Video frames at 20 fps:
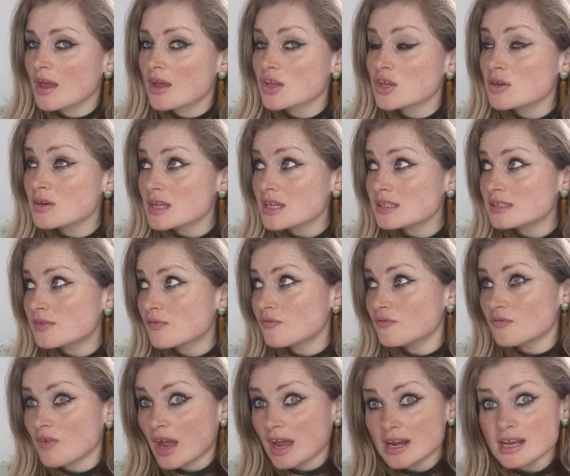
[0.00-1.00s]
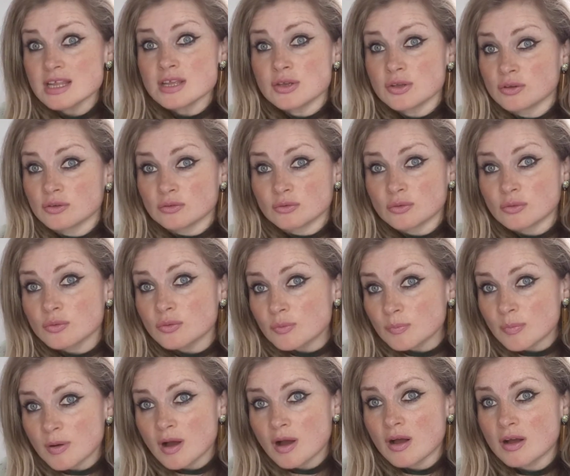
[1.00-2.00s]
You need to value all
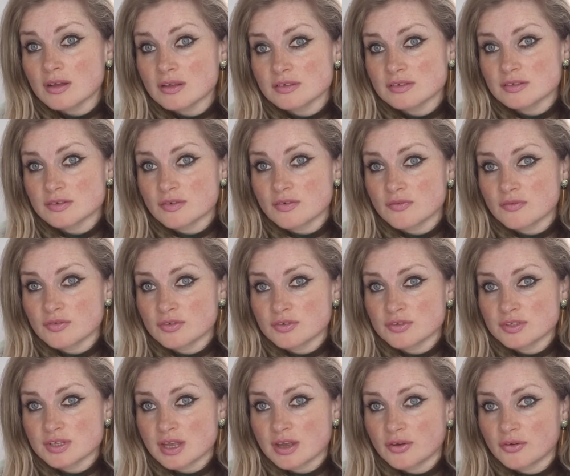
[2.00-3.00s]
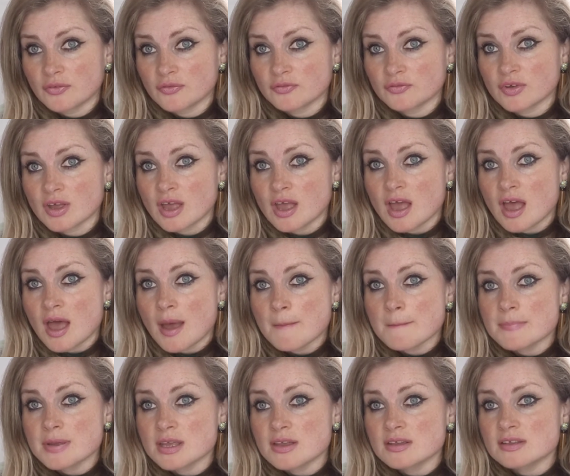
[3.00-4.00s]
parts of yourself,
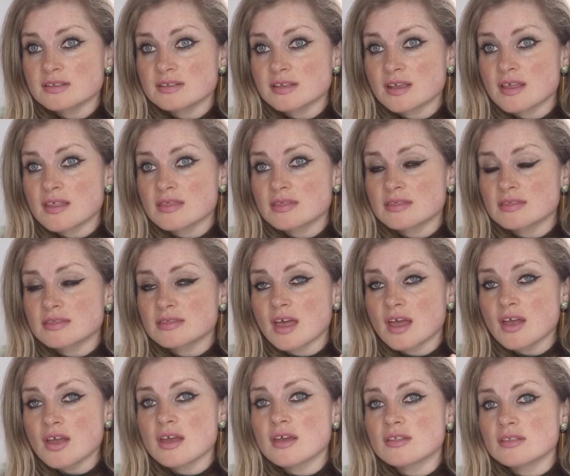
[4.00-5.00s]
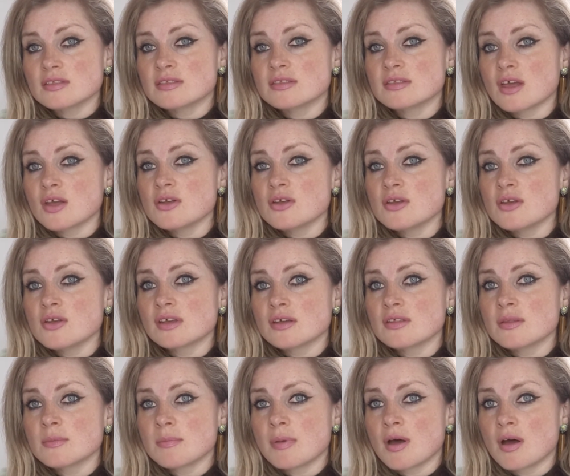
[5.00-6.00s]
because those are
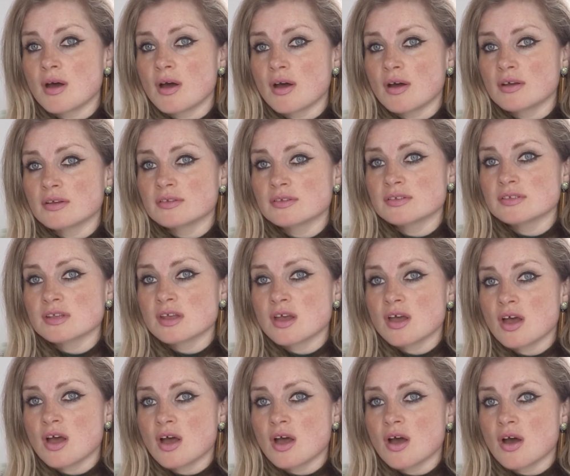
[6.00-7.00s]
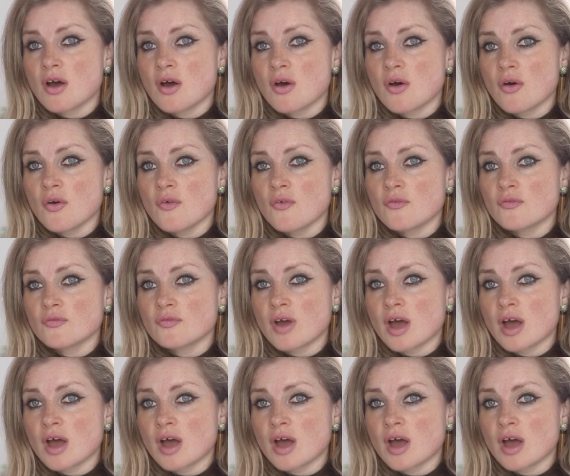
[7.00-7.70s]
the parts of